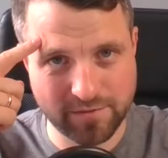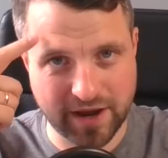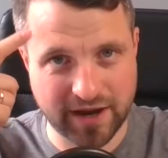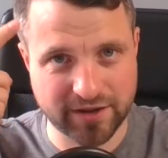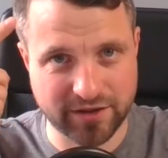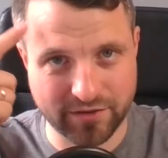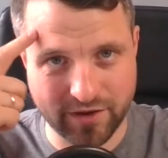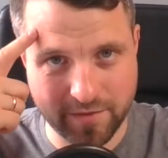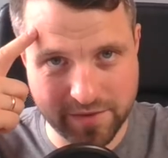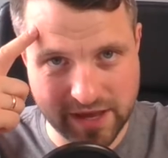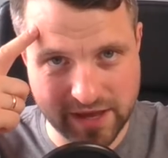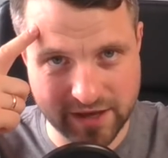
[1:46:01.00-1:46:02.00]
you back that are
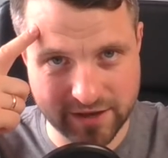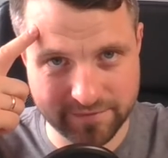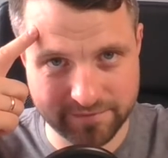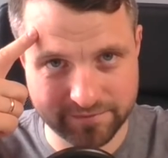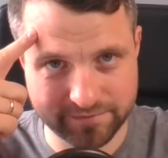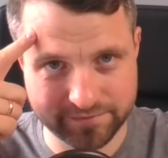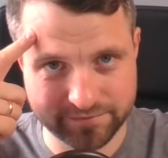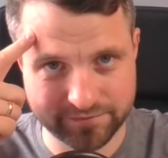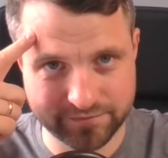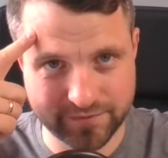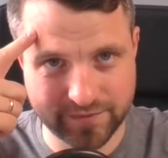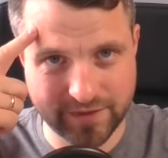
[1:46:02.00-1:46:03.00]
up here,
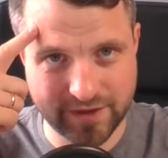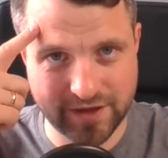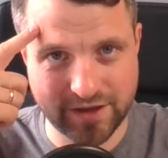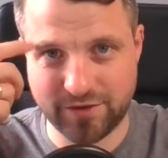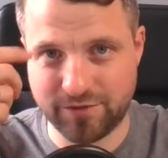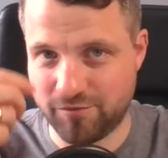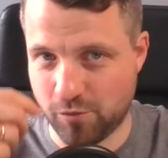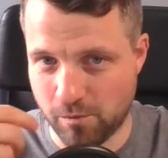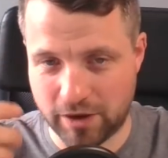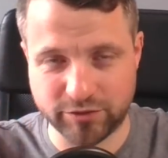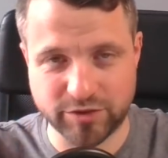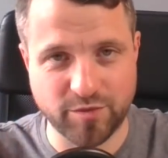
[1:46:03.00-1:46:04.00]

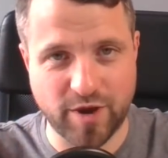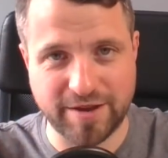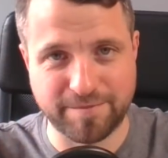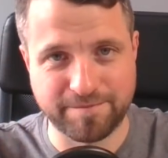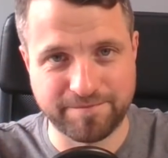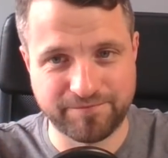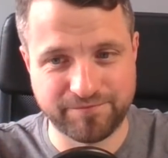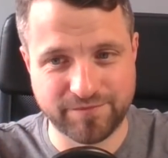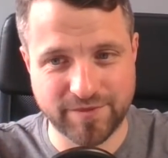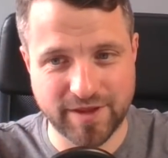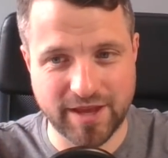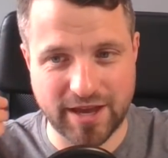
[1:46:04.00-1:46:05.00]
melt away.
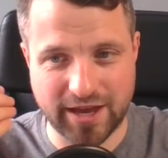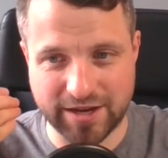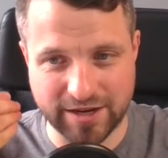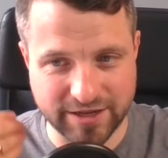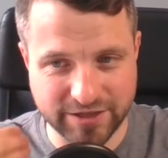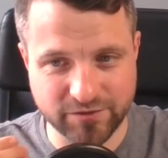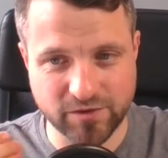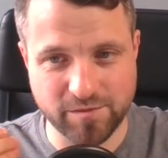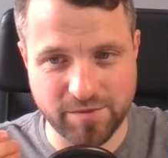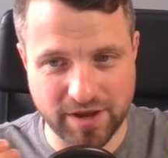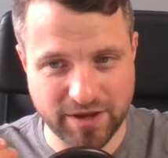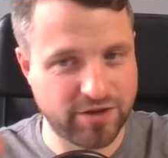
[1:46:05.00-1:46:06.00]
And at least for a
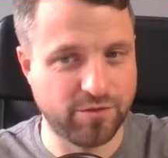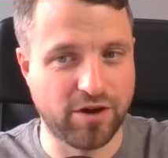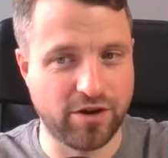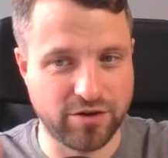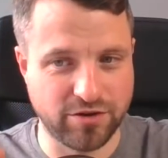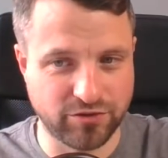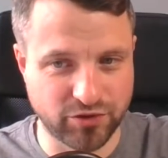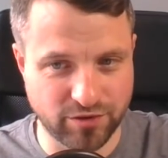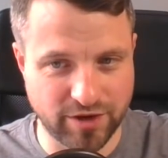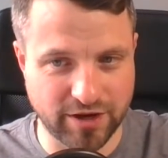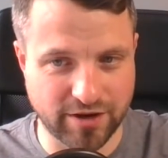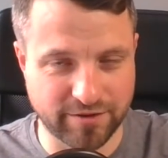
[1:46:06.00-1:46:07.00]
bit, you are who you
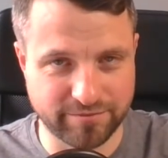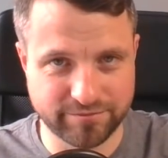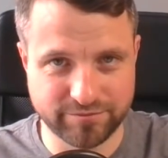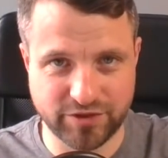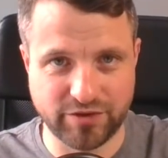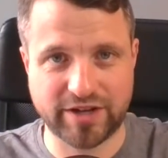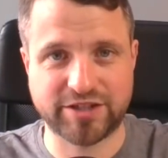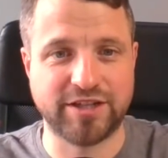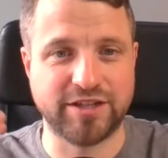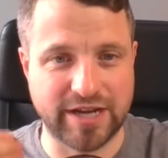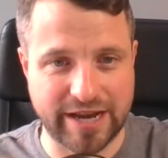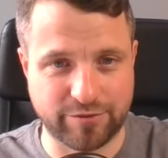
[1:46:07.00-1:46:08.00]
truly are you're
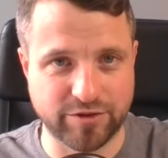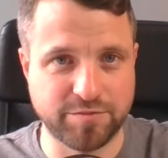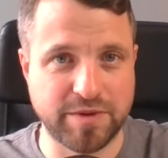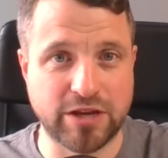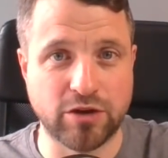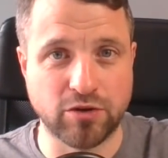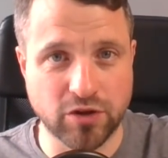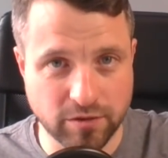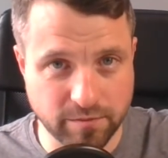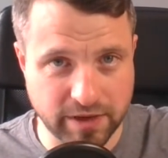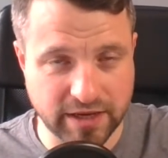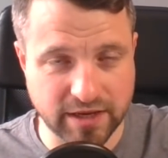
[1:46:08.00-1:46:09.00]
actually the language speaker you
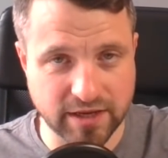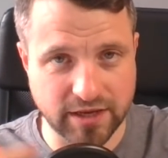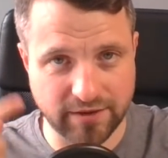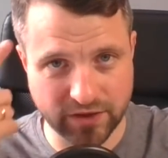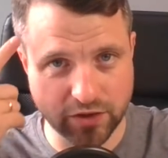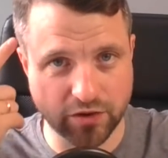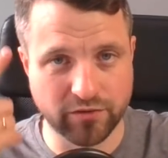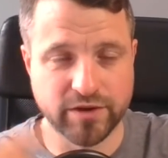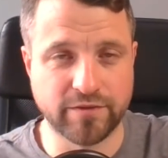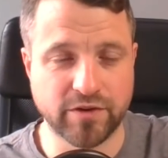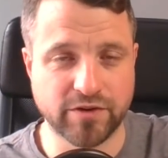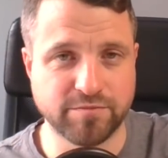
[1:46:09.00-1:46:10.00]
could be if you got
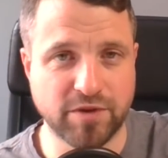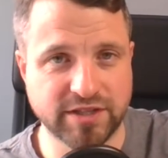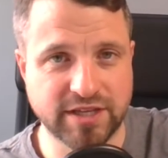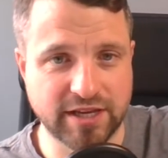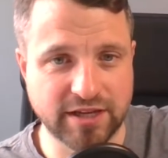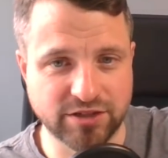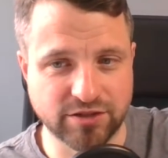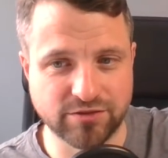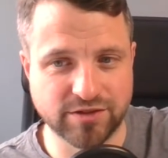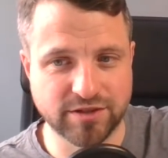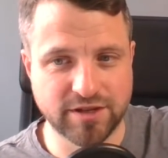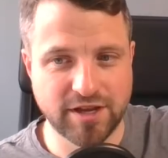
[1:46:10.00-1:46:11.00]
rid of those mindset
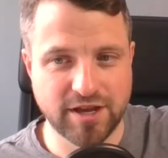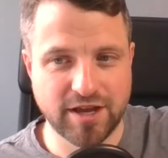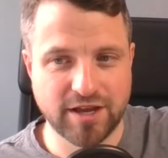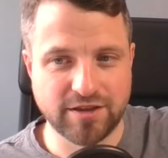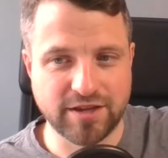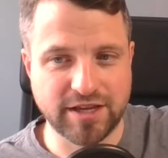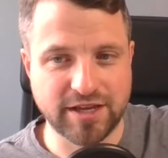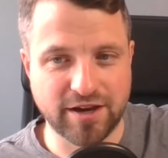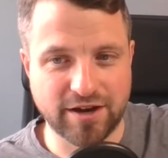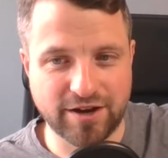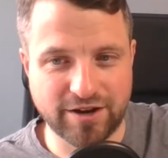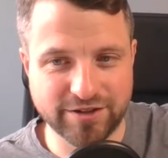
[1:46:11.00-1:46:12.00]
issues. The
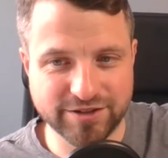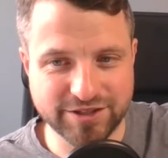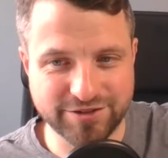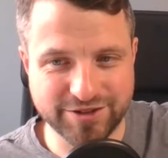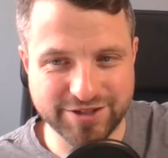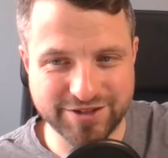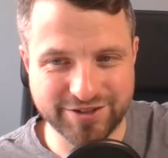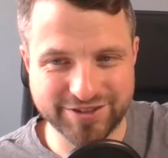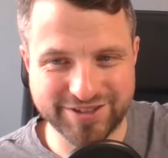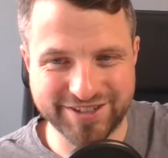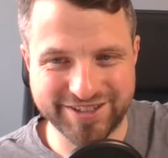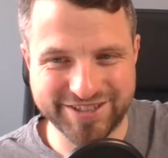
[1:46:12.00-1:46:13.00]
answer is
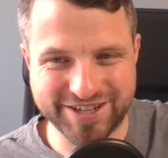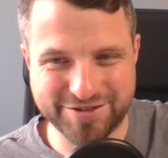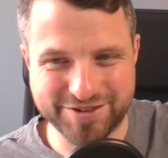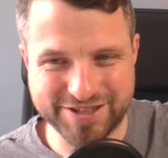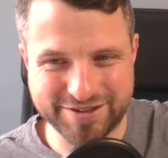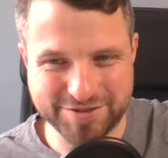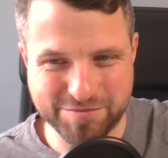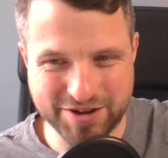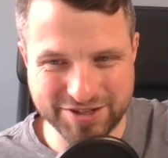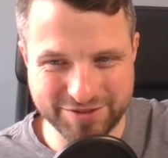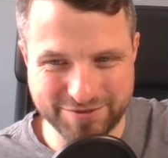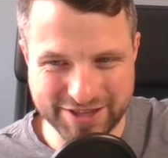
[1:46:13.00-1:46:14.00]
not to Dziękuję za
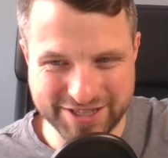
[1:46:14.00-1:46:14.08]
wsparcie